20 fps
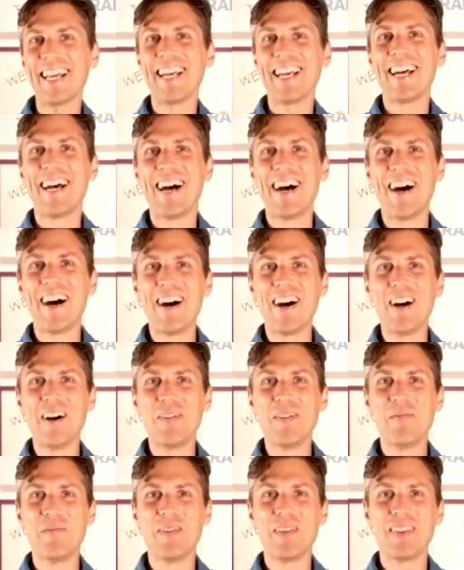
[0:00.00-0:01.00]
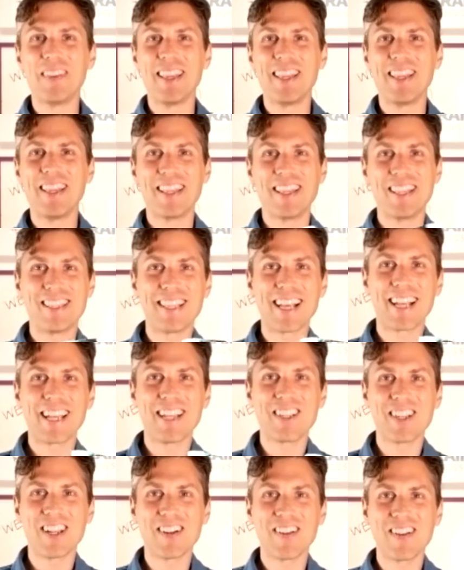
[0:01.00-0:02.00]
Um, the second
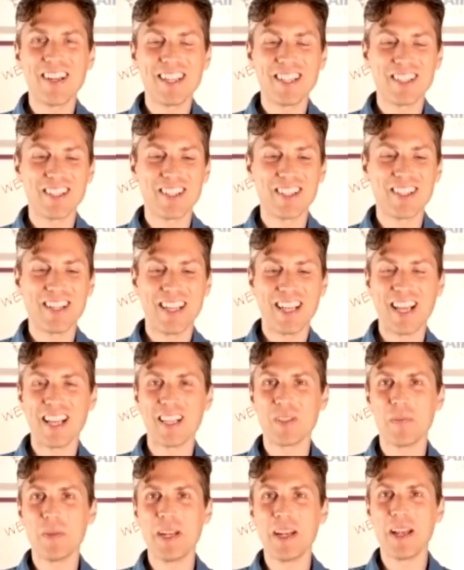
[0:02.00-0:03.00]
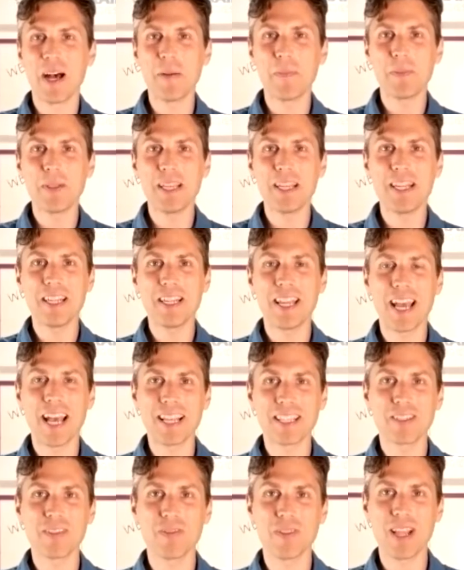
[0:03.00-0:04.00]
generation has been updated as
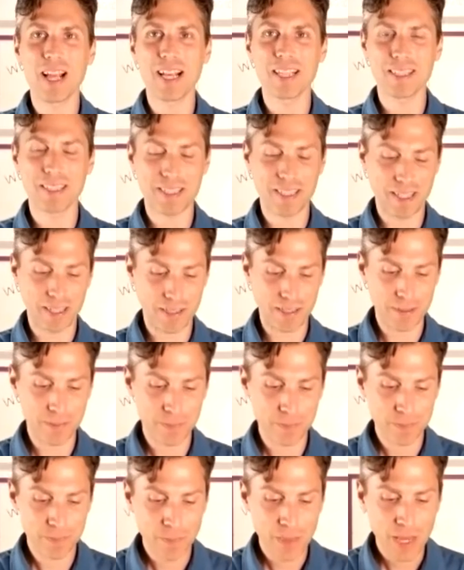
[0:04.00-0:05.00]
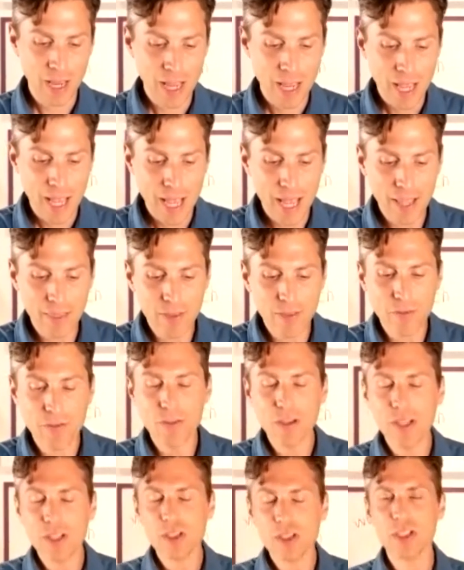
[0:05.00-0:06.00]
of last year. And the
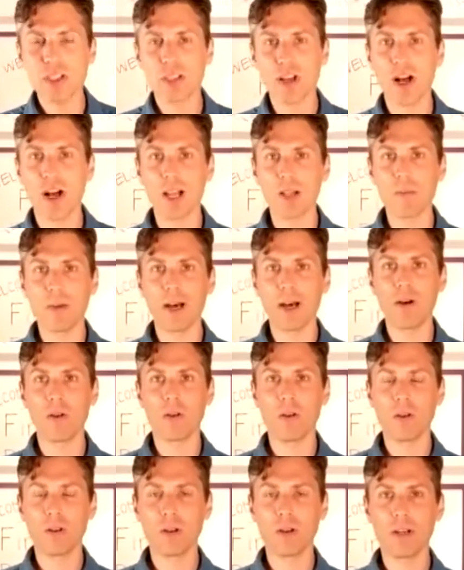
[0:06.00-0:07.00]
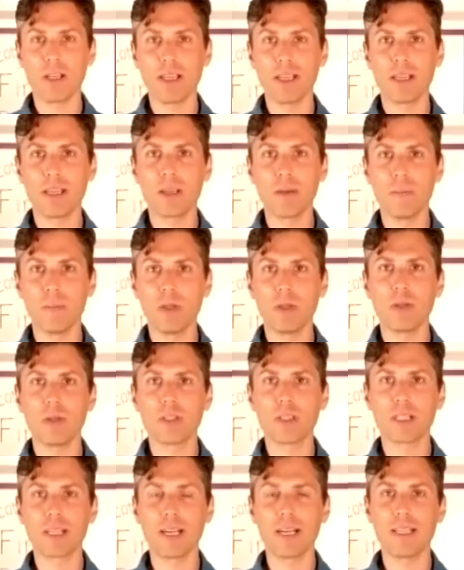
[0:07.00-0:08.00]
Finch is all about learning computer
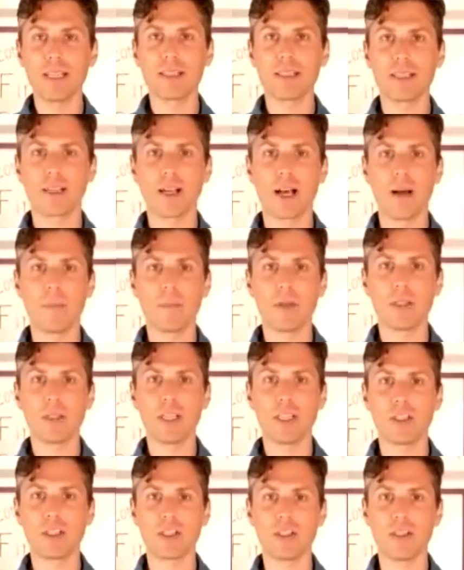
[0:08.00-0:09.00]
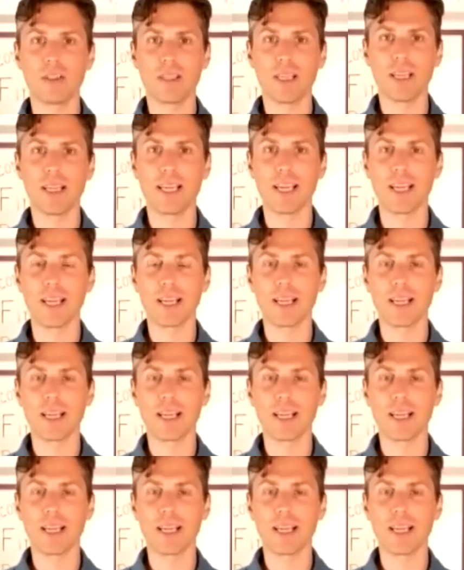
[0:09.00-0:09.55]
science and computational thinking.